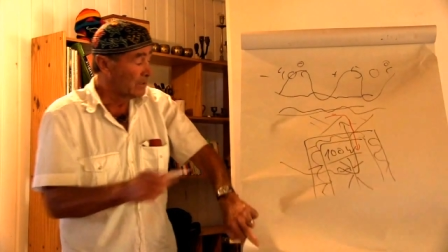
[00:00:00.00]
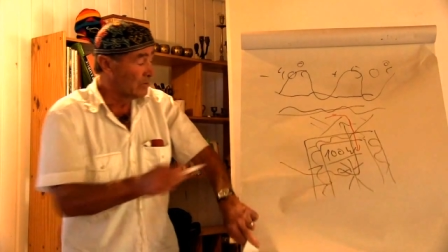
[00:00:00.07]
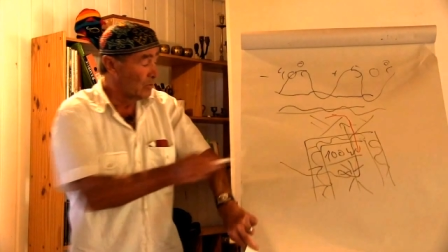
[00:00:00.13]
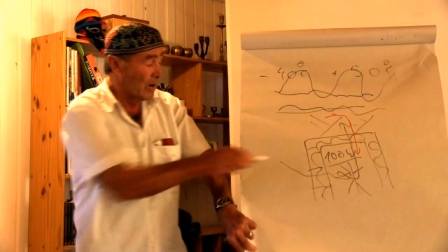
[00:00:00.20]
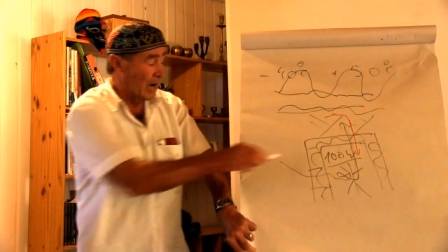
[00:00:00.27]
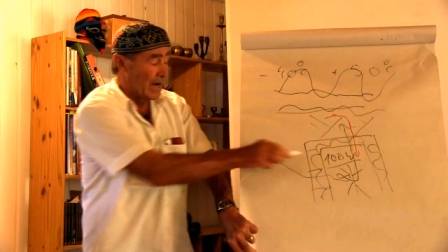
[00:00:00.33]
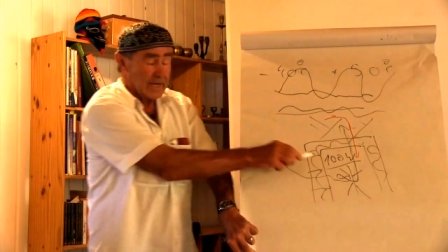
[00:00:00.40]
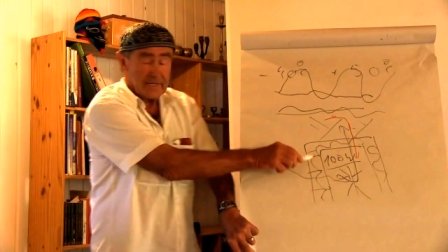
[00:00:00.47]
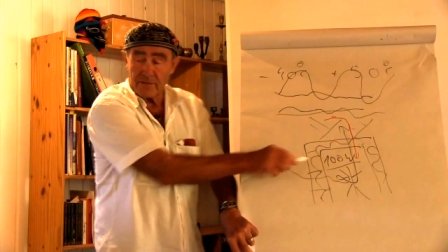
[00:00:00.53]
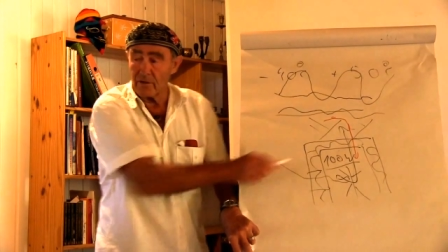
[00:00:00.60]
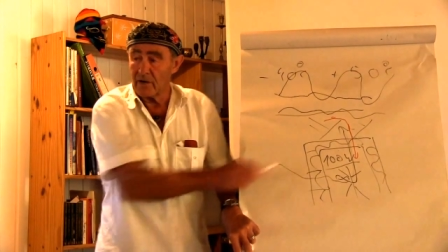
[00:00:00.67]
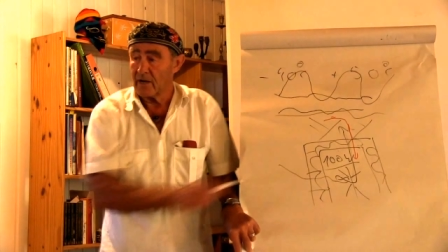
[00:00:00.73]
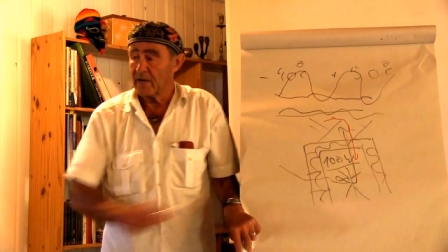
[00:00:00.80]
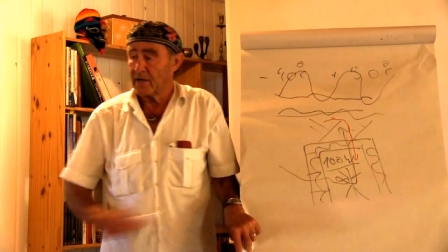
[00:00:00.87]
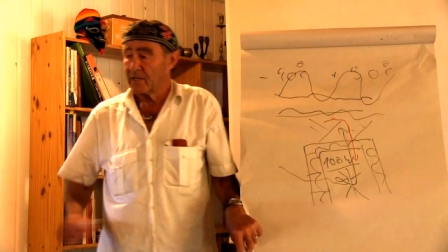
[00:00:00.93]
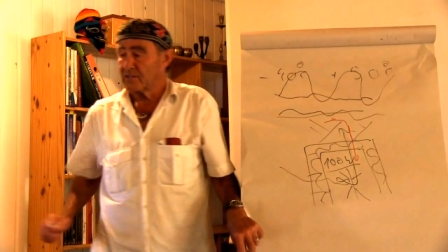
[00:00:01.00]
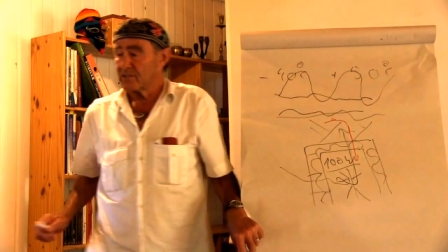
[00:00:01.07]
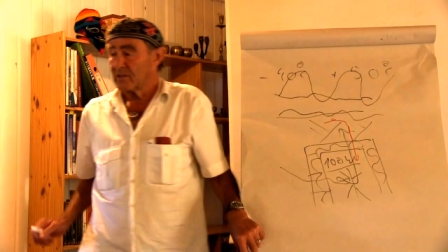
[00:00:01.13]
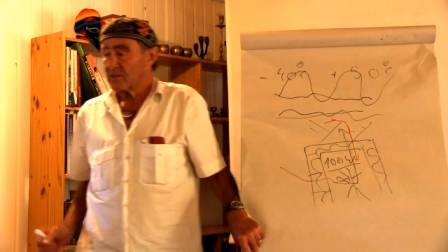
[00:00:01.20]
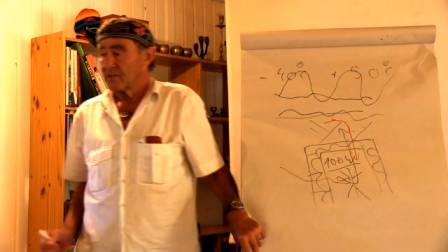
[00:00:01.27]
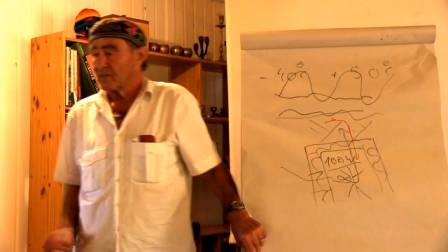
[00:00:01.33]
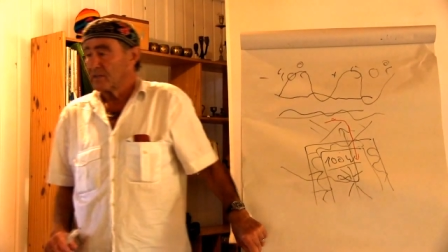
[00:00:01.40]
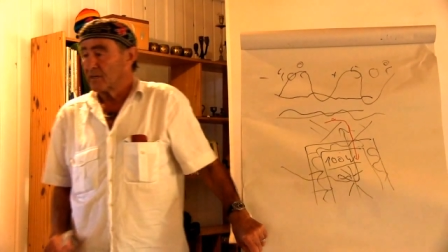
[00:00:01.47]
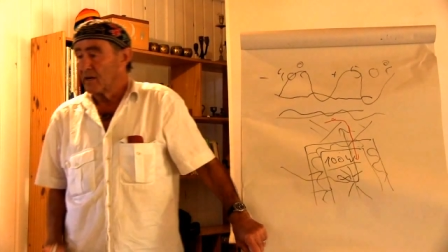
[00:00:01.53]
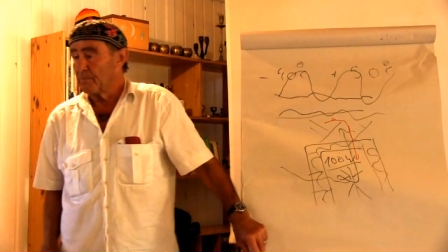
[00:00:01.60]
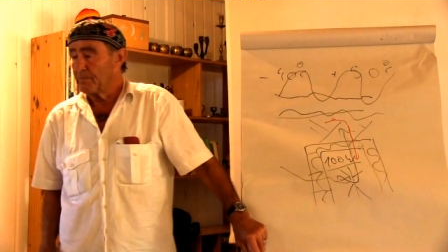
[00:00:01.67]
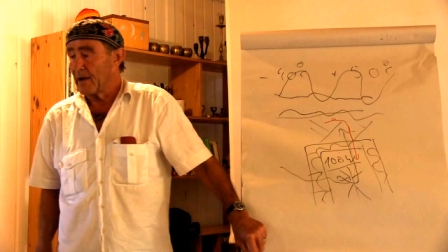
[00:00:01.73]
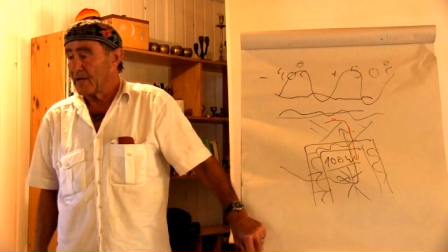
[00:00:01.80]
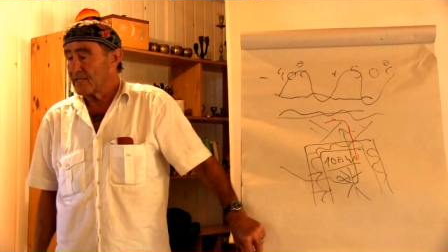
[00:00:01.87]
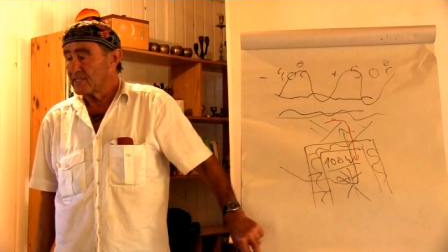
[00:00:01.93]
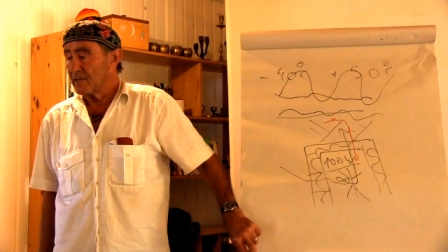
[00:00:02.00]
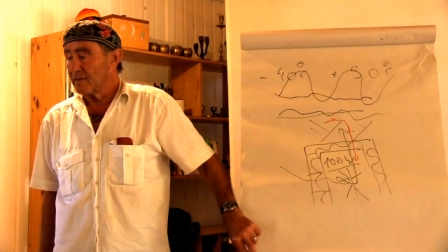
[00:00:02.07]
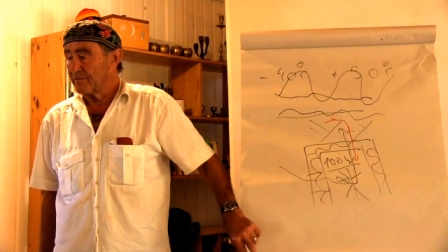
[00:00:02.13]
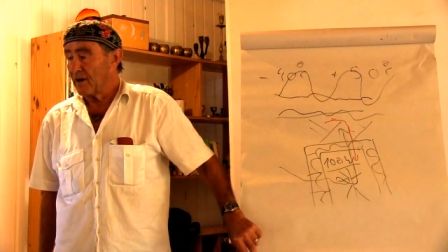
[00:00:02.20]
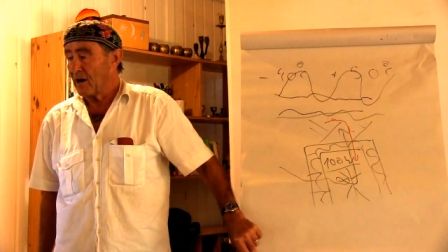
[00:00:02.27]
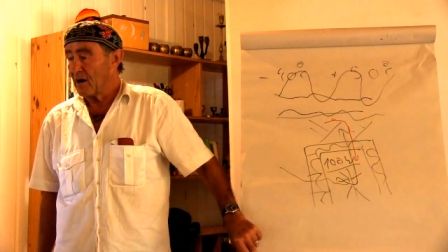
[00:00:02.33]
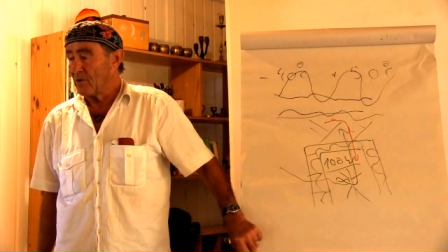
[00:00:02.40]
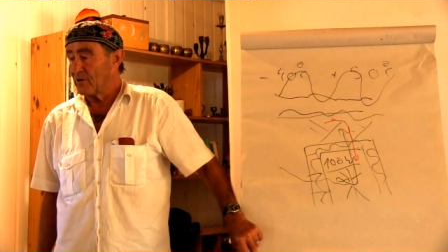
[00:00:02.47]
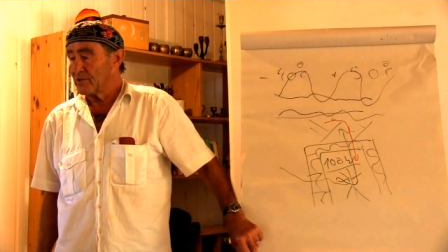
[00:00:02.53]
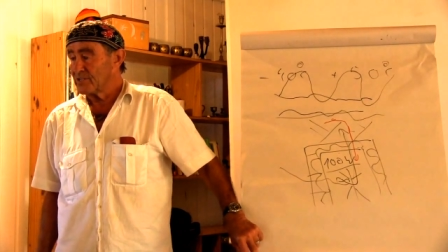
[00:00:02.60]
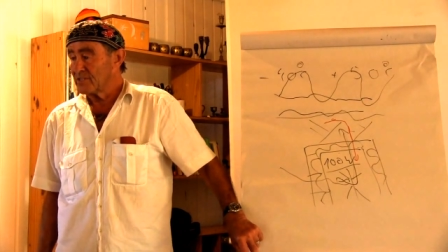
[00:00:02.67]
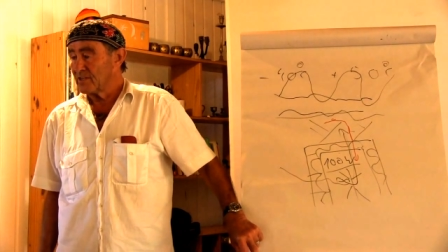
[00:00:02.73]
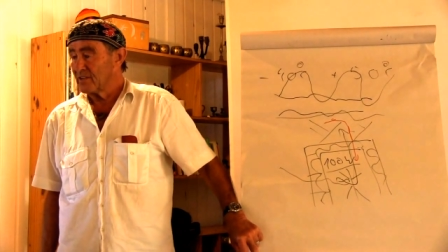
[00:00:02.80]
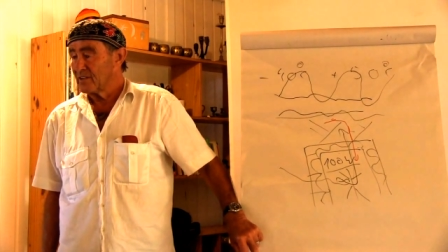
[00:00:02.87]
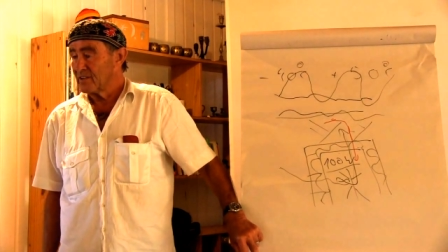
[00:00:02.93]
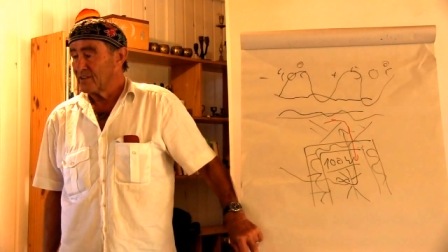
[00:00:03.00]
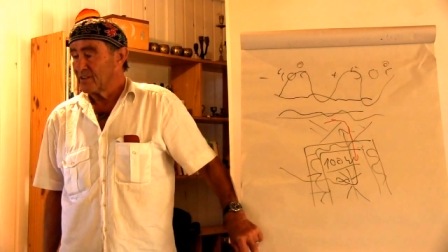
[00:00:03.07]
to isolate a passive house.